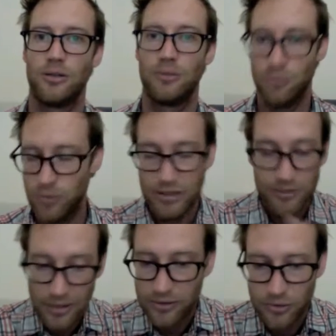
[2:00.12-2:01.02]
Which
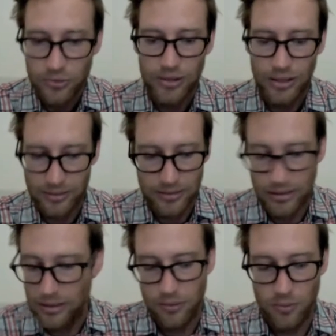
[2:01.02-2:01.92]
of these two sons
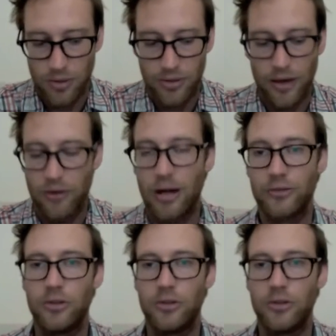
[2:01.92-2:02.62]
did what they were asked to